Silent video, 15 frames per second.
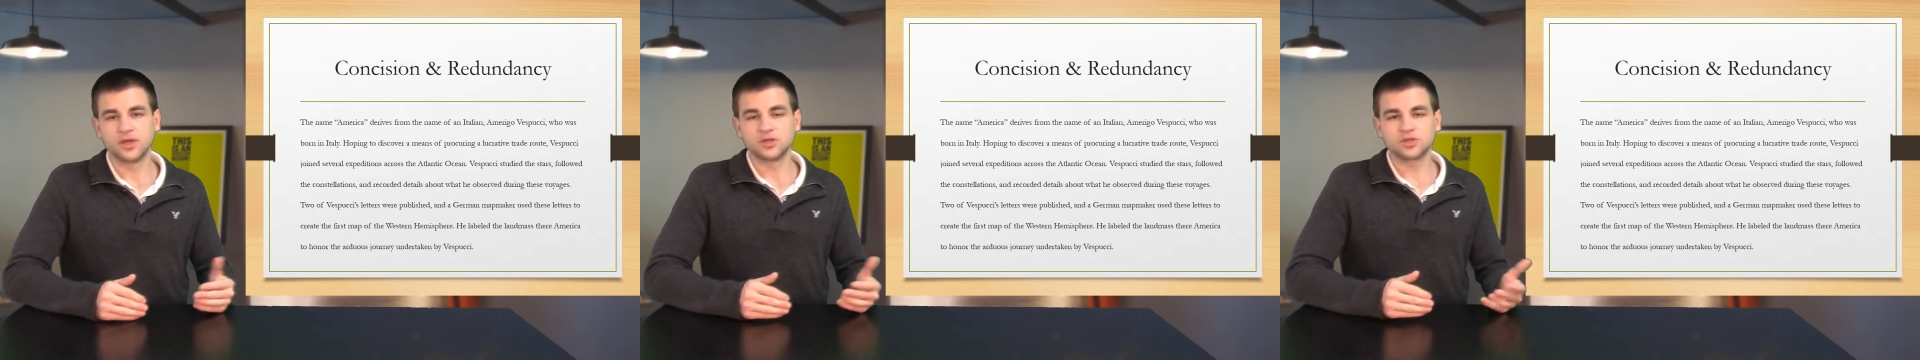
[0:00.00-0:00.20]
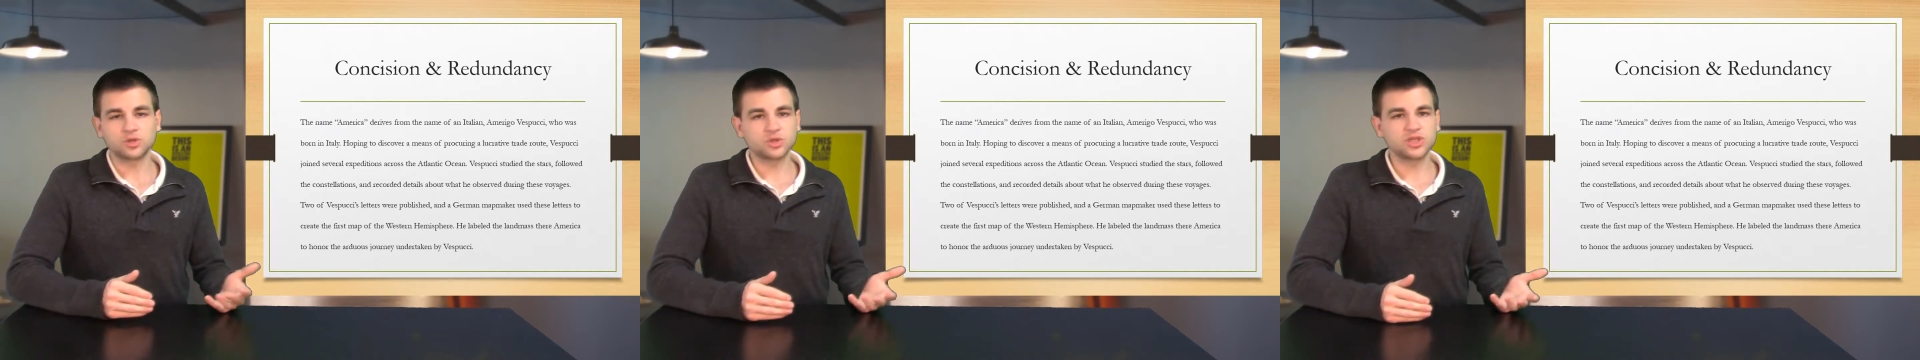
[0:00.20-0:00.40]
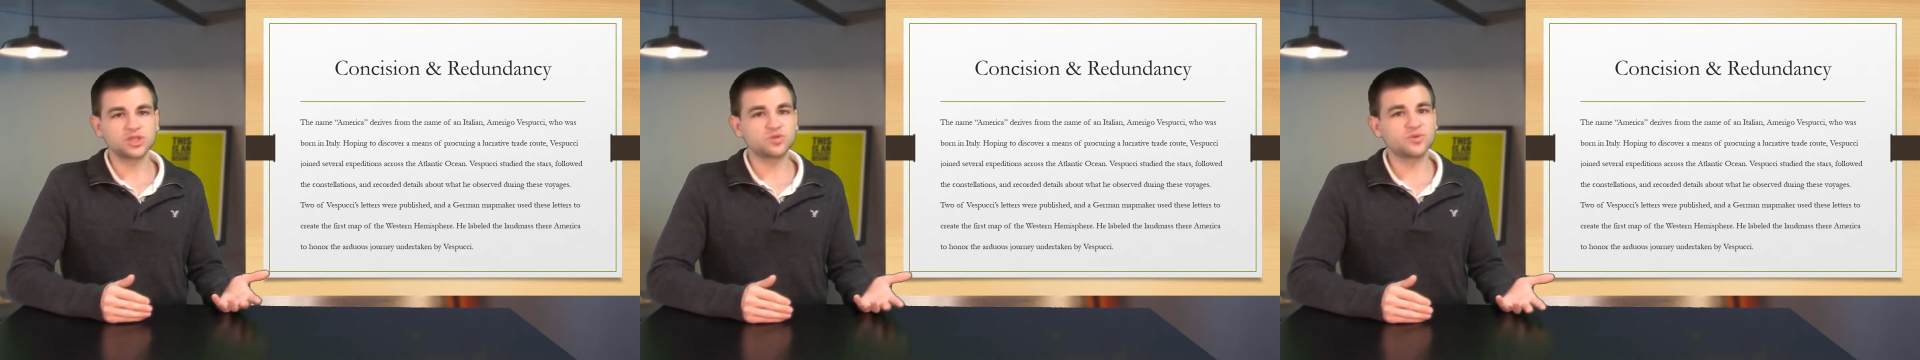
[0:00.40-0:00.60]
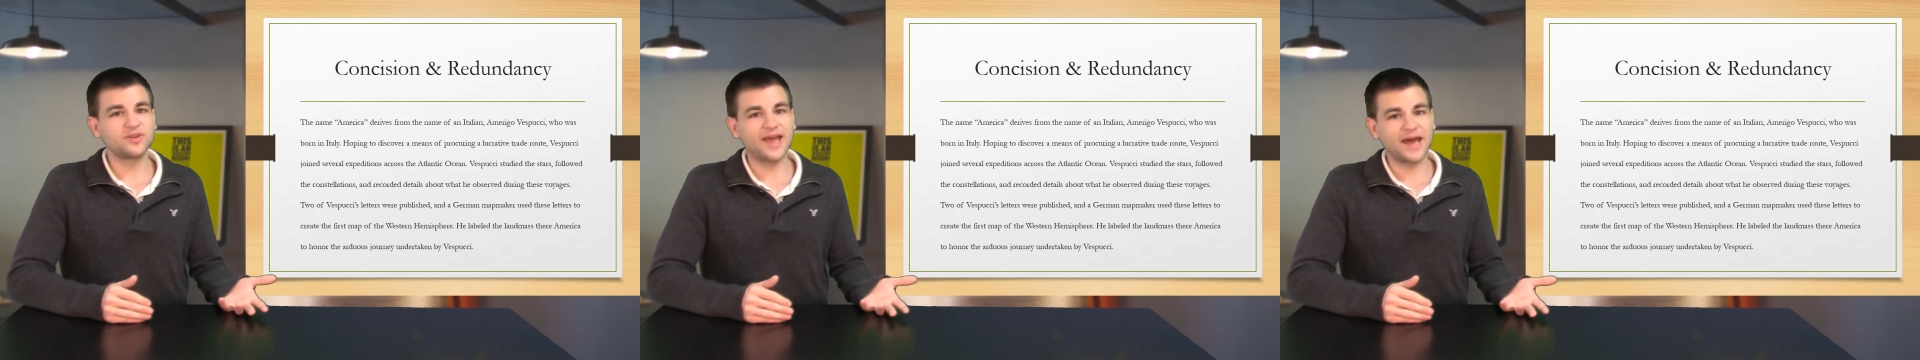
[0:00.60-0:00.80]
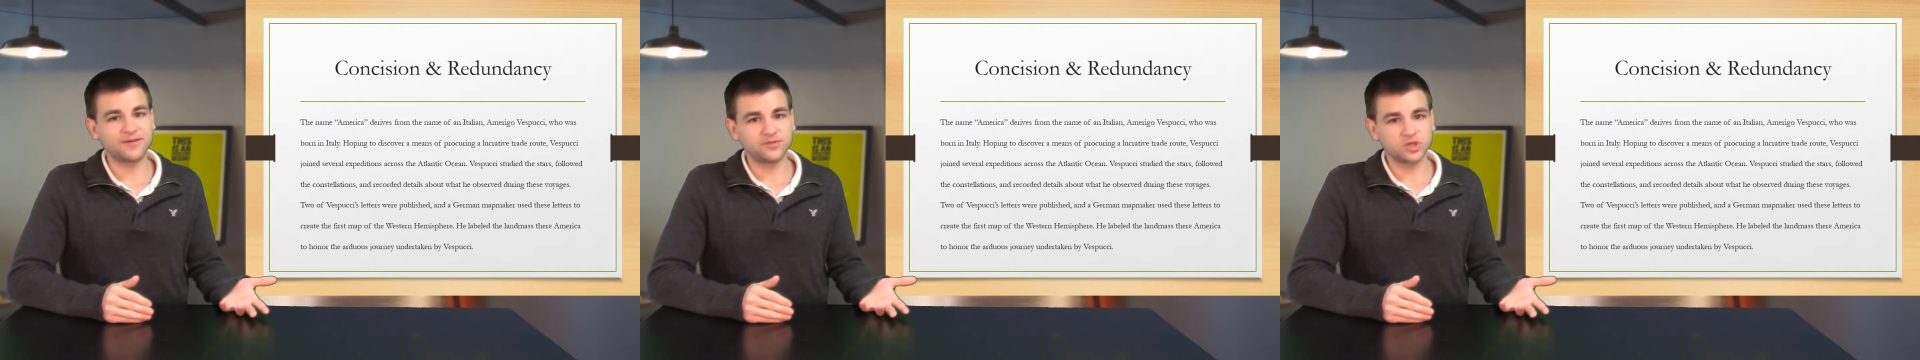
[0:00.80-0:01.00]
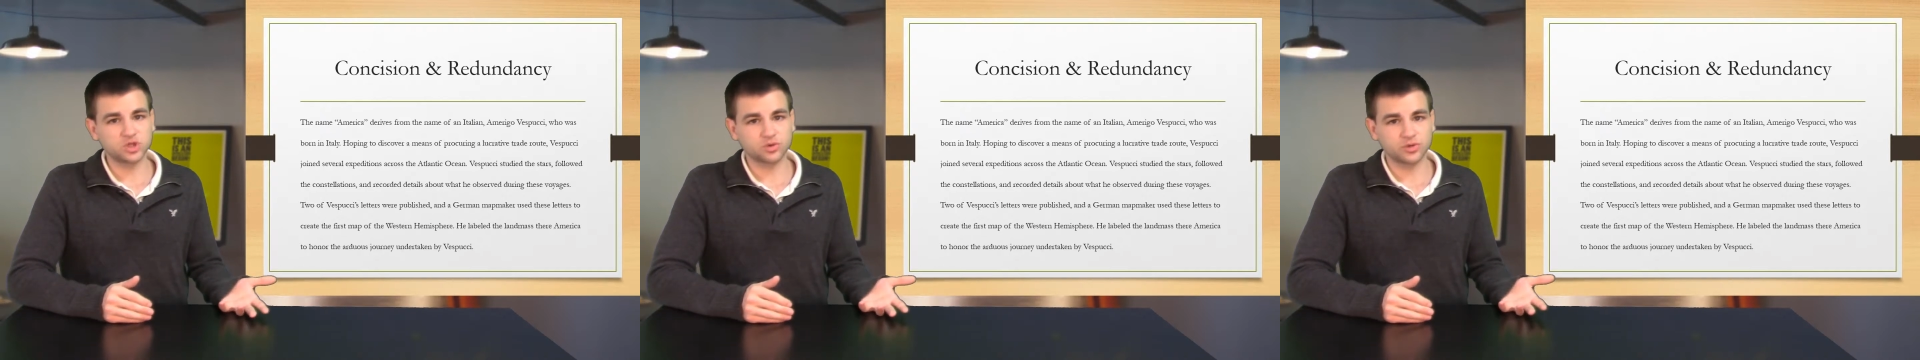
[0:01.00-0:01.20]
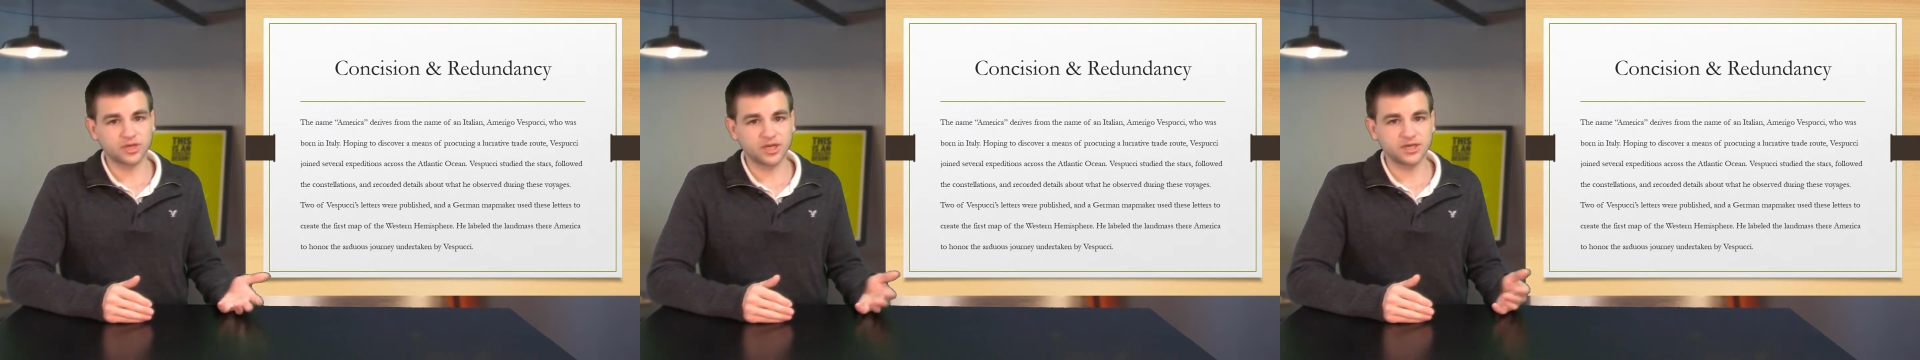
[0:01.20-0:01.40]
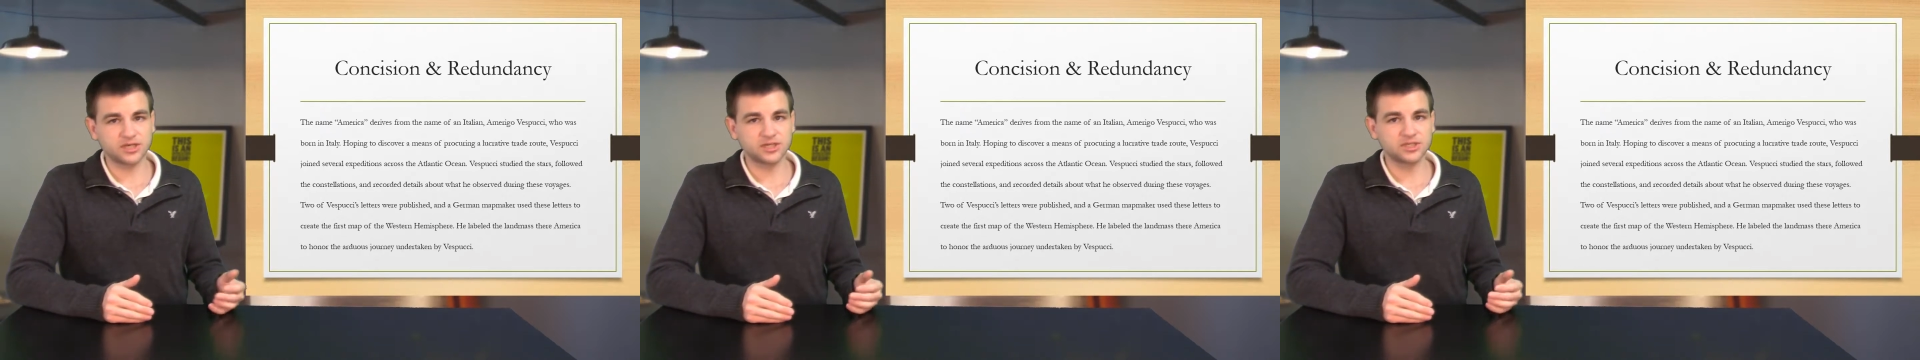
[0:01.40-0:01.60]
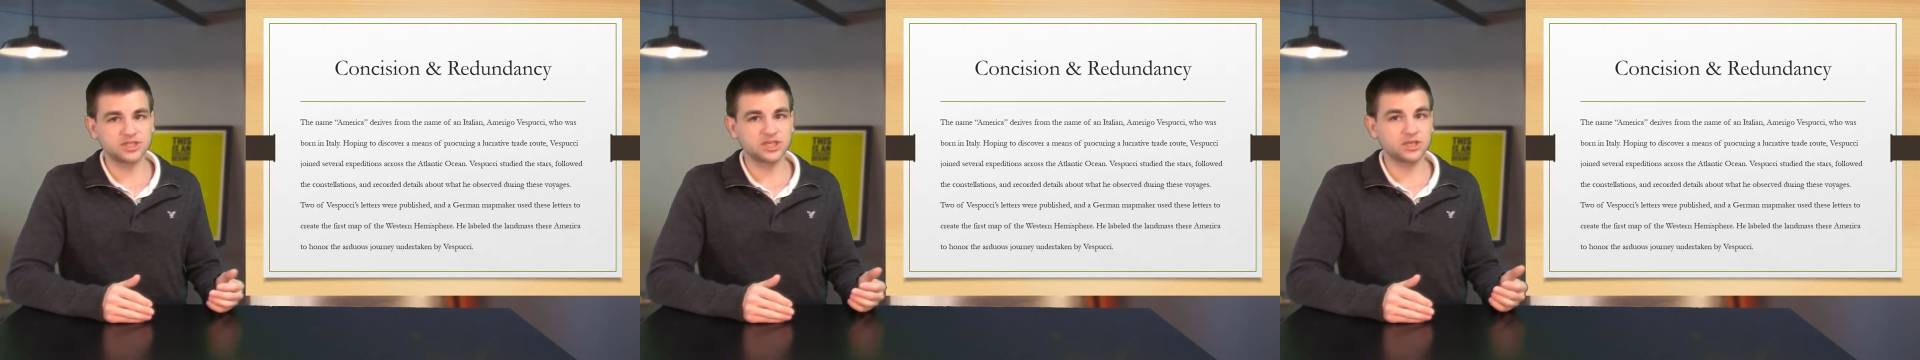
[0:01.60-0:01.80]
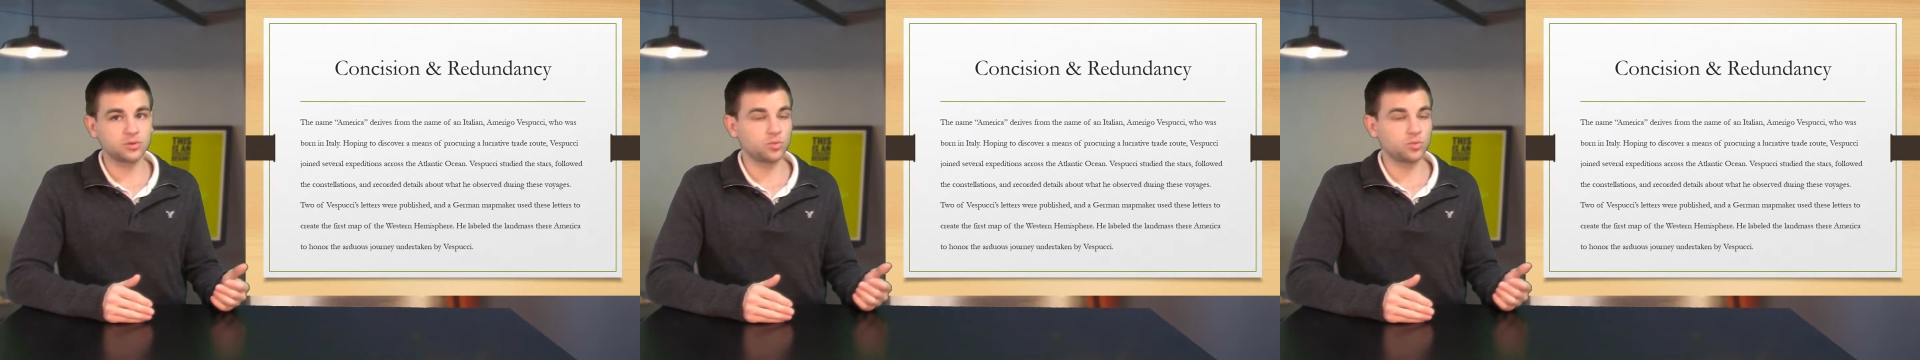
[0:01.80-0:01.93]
So since we have this redundancy,